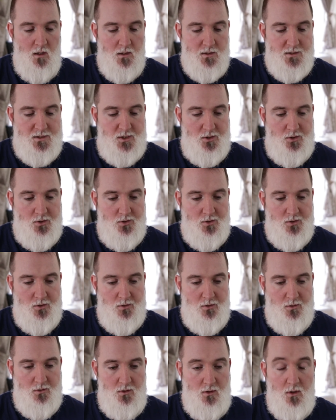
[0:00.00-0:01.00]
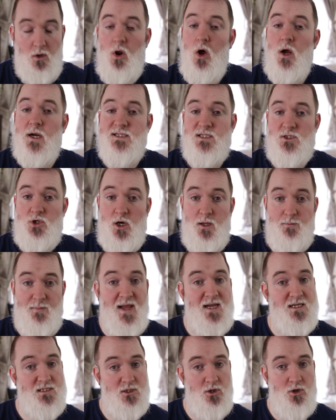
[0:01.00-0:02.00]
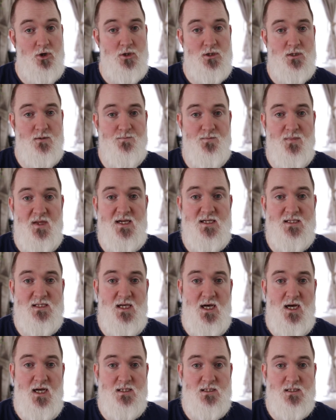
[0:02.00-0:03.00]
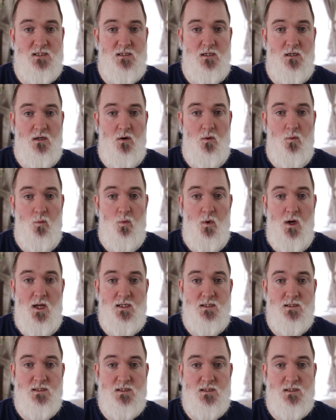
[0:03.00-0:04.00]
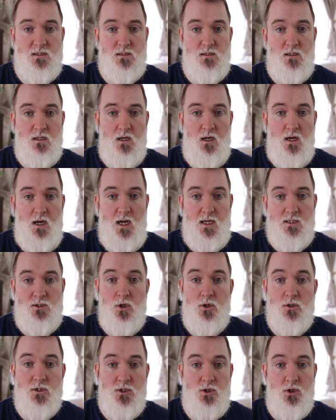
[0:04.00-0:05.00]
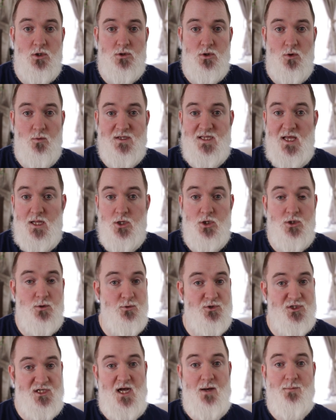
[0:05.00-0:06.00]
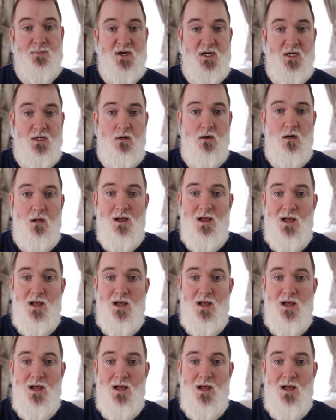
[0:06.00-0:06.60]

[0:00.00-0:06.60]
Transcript: So, long story made short, is that once I told the doctor what I thought was happening,